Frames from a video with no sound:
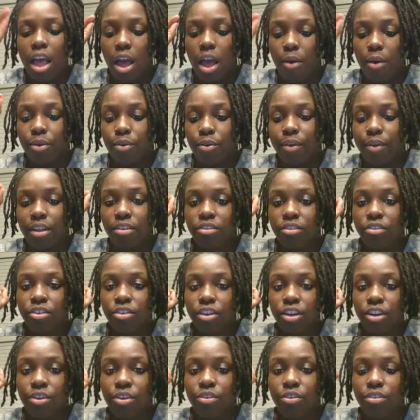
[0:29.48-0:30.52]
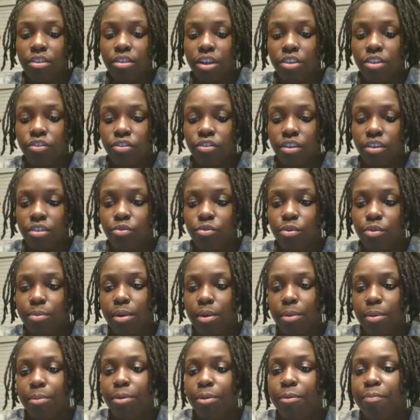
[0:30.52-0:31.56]
I want to round it to the nearest hundreds.
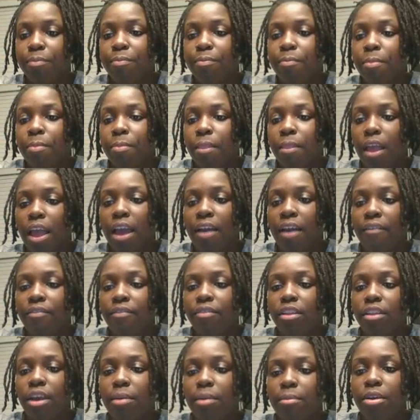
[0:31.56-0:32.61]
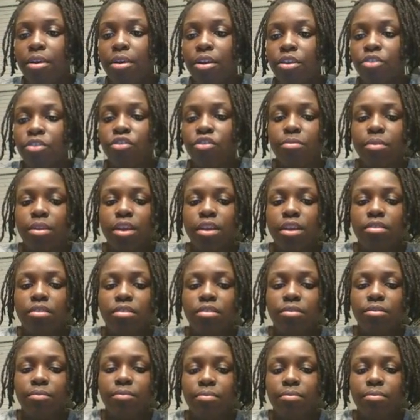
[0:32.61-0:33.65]
Remember, I have to look at my hundreds place.